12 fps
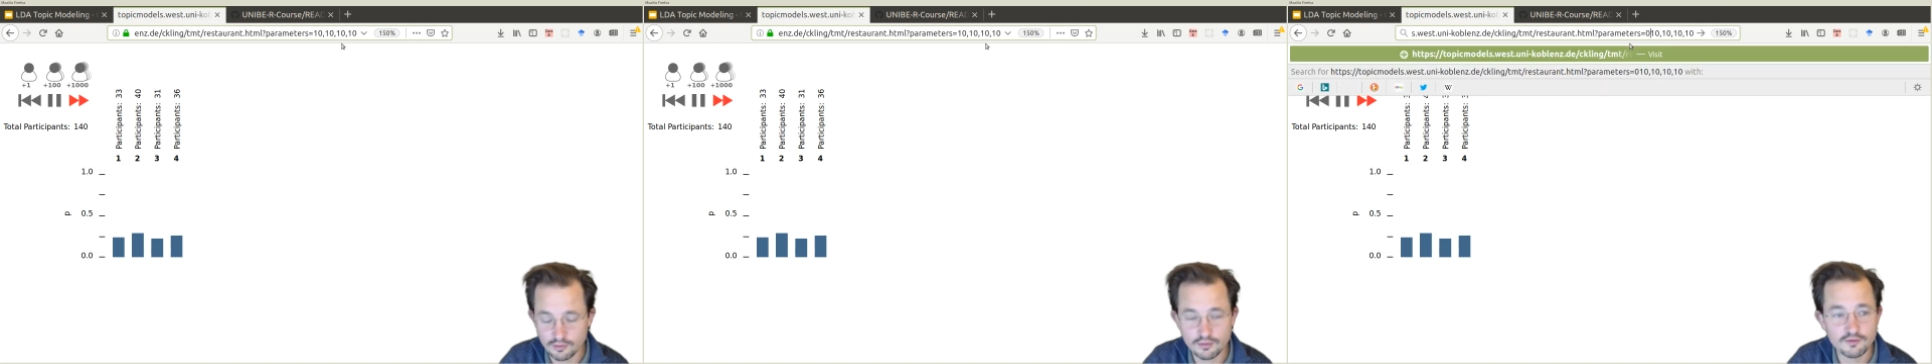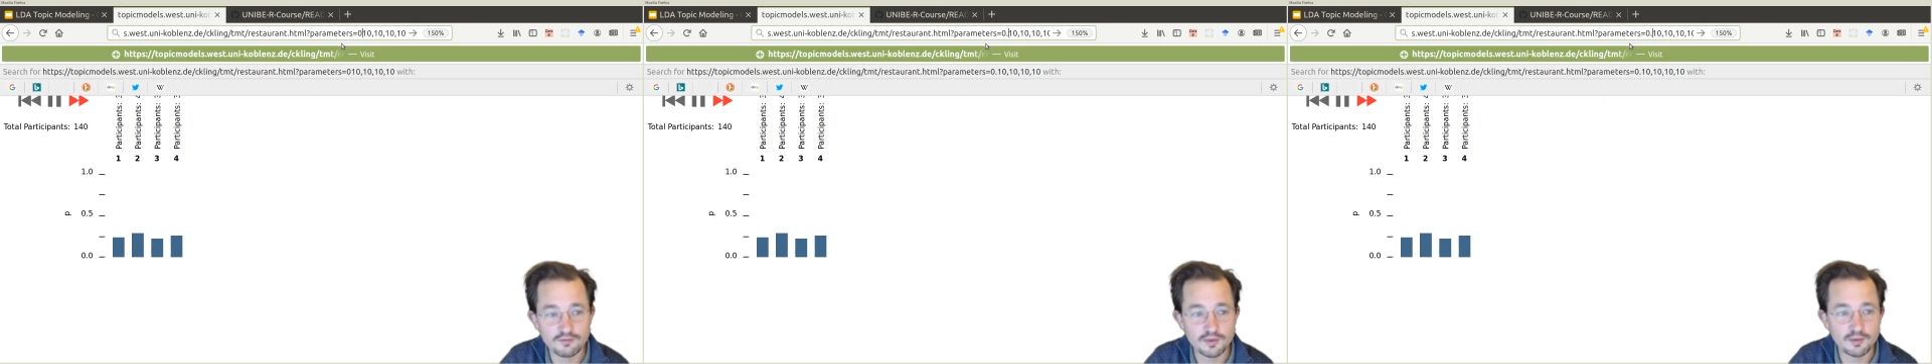
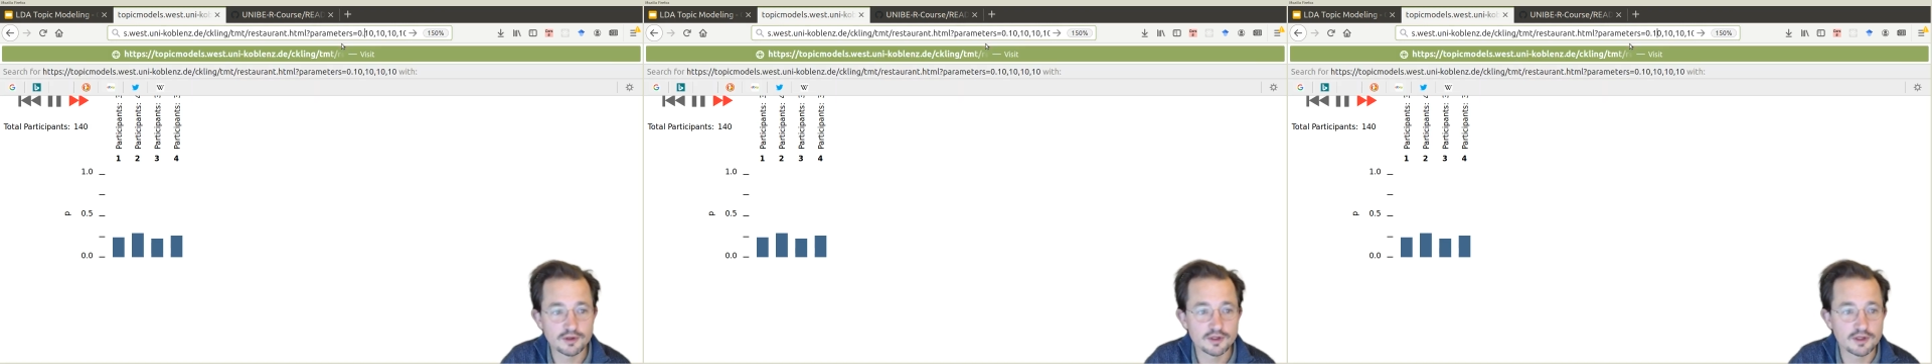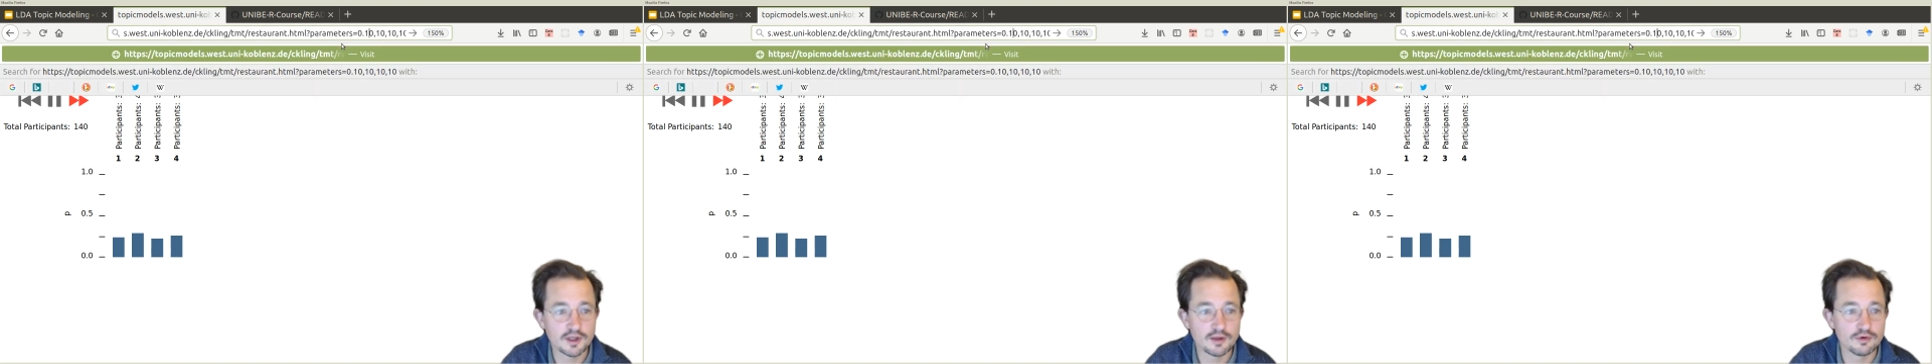of people at the
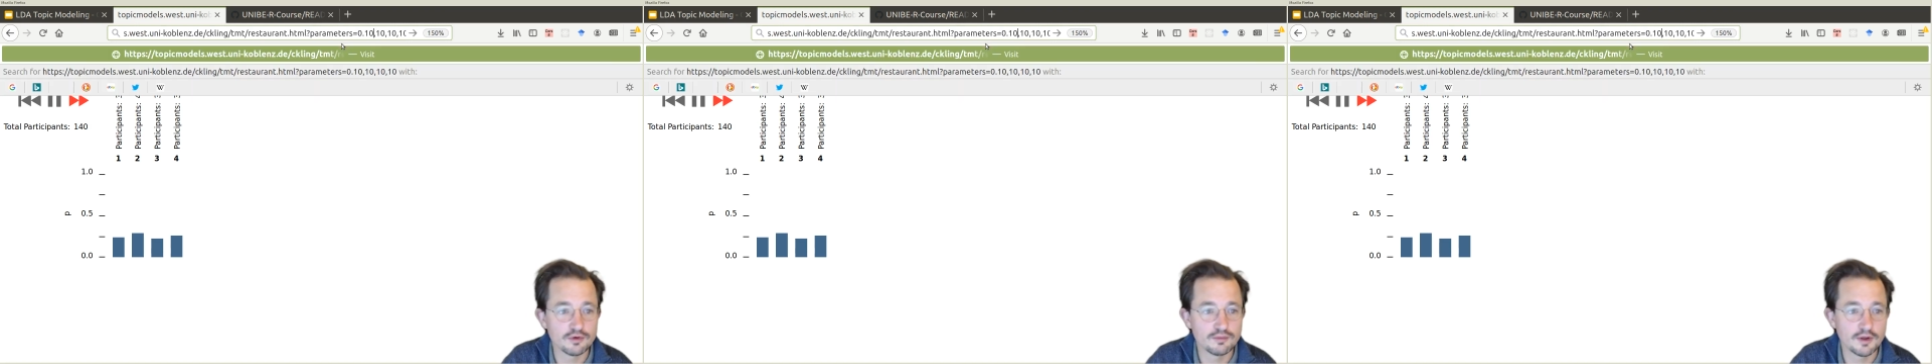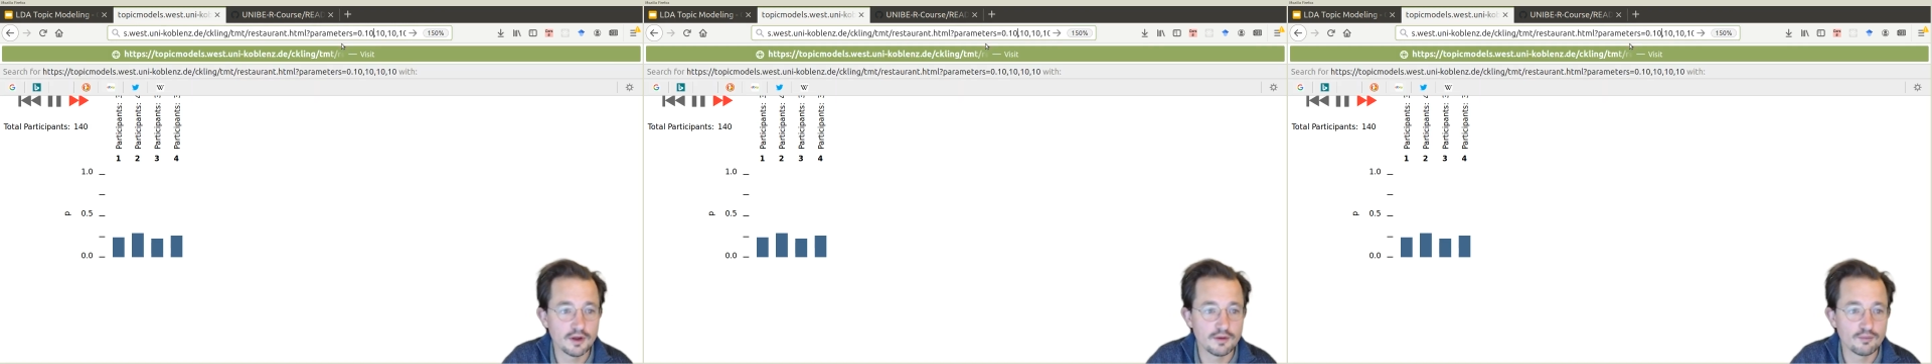table,
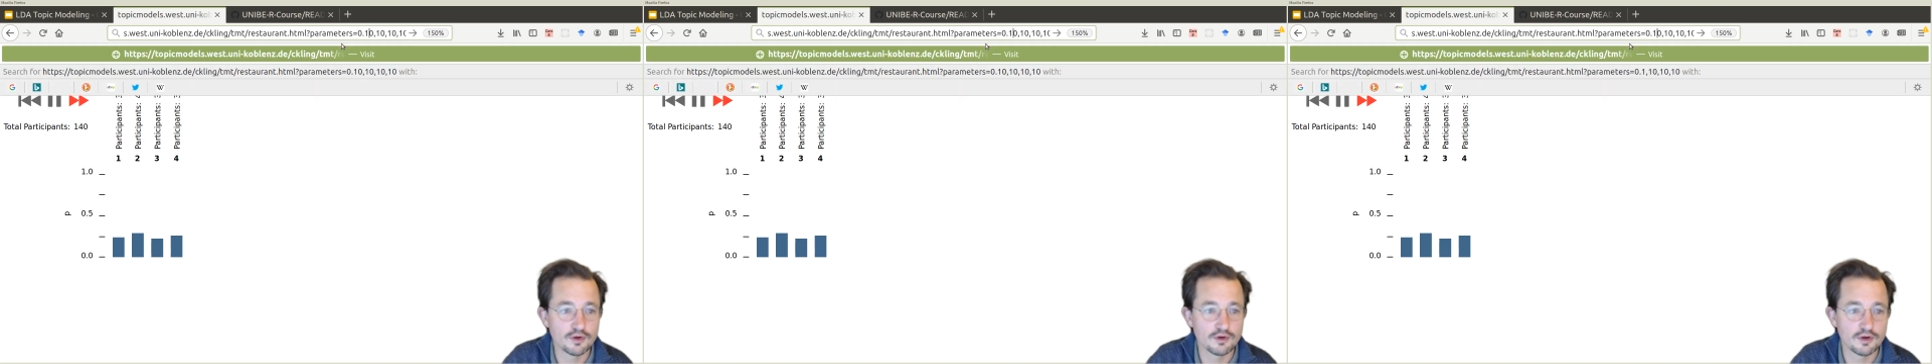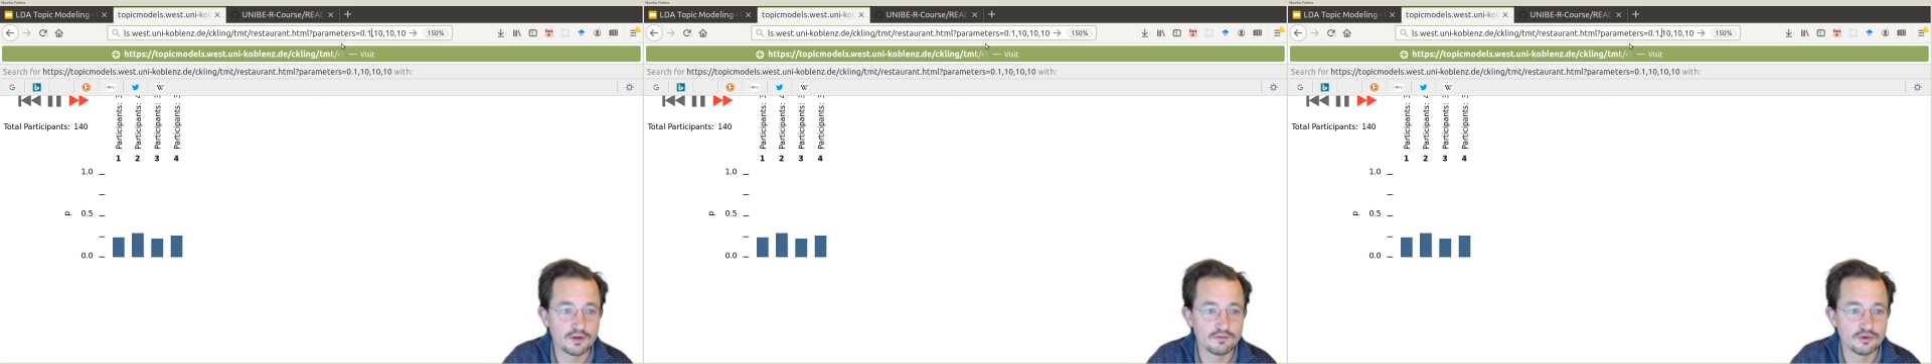we can
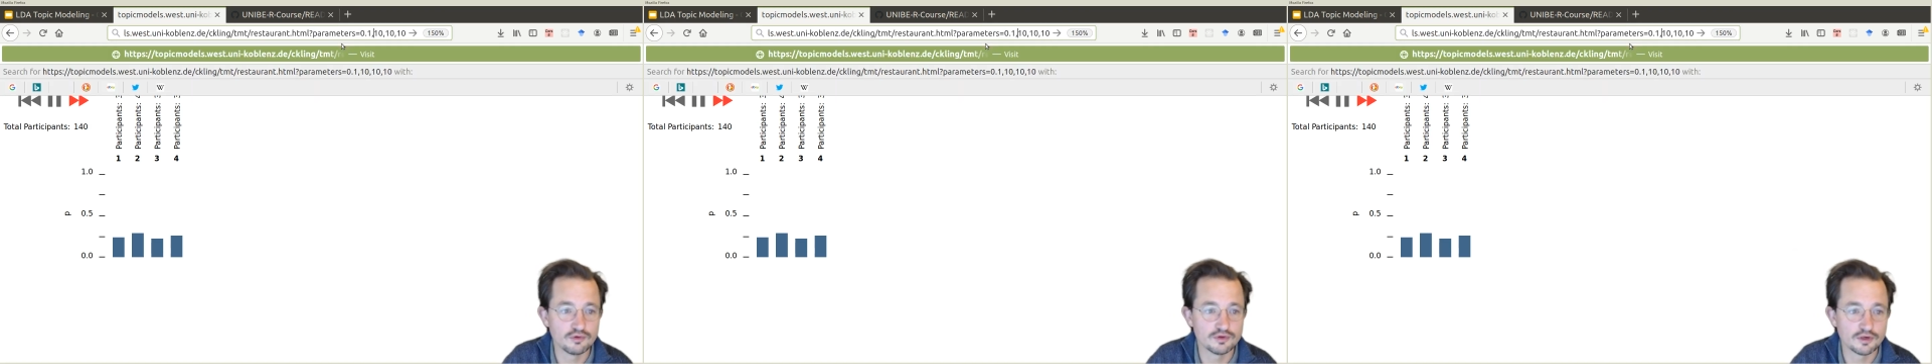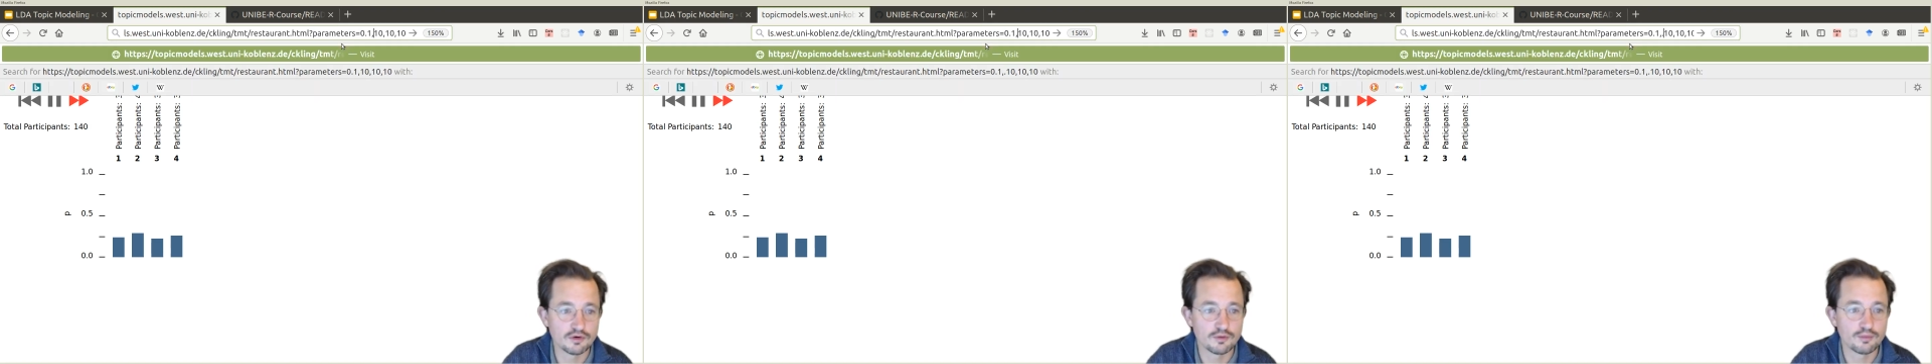even do
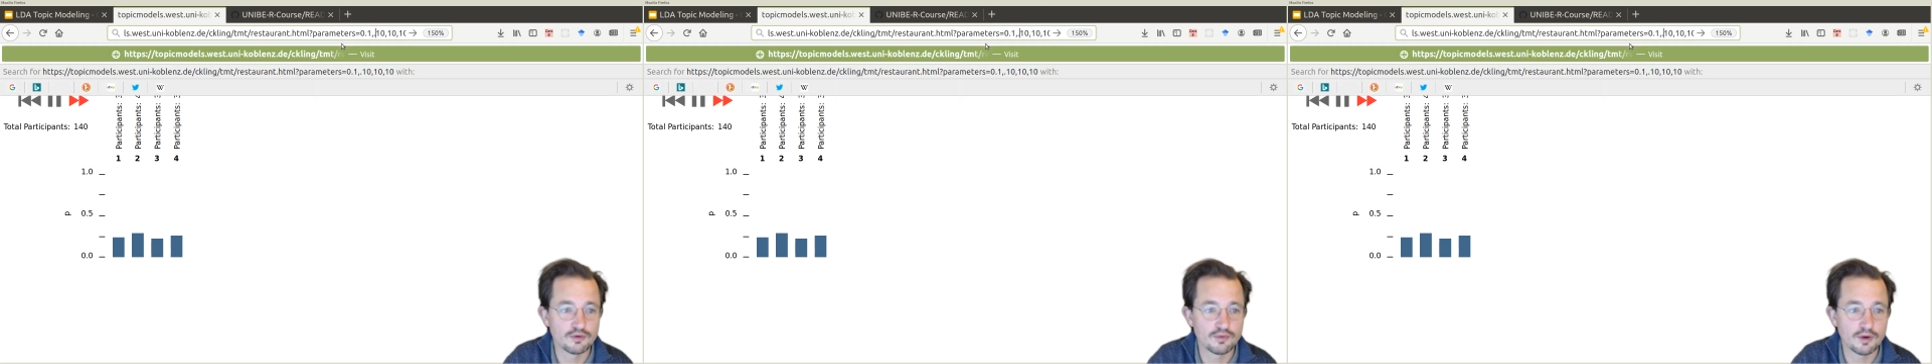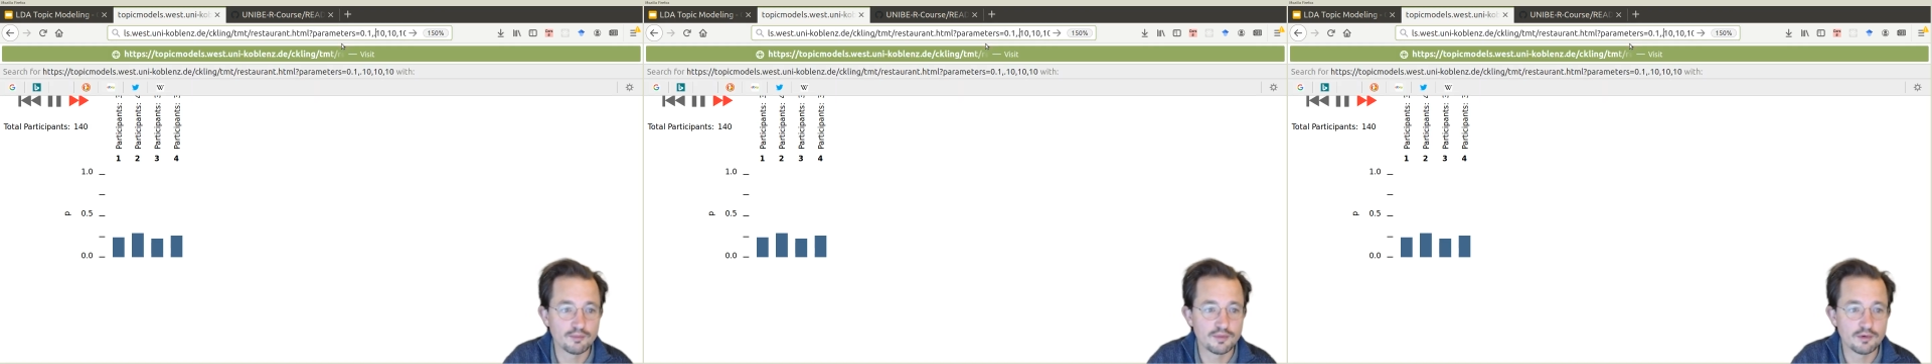0.1
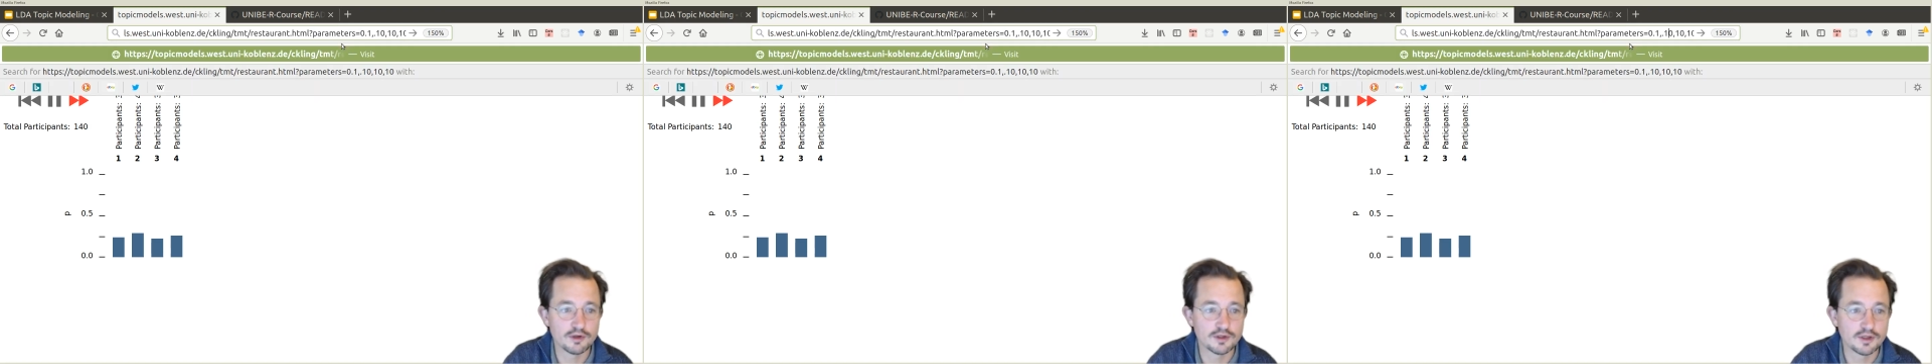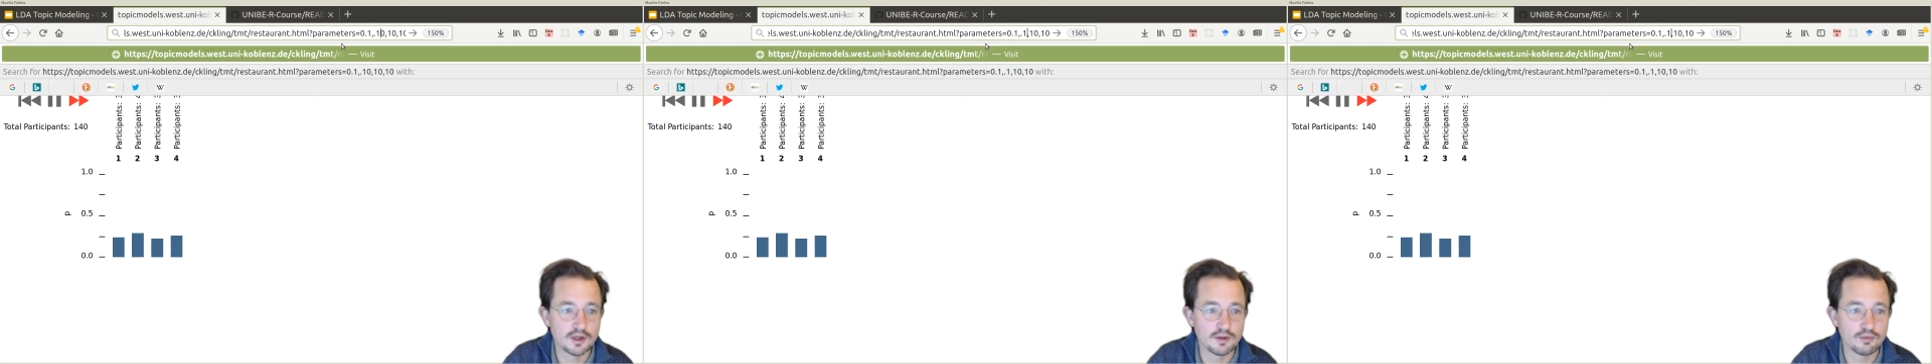people at the
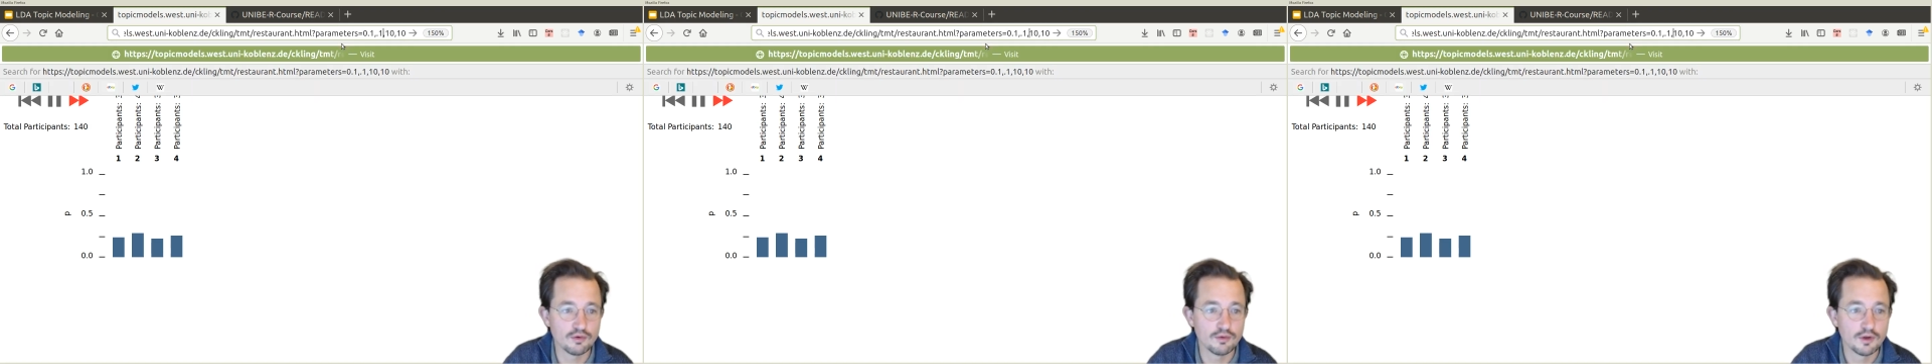table.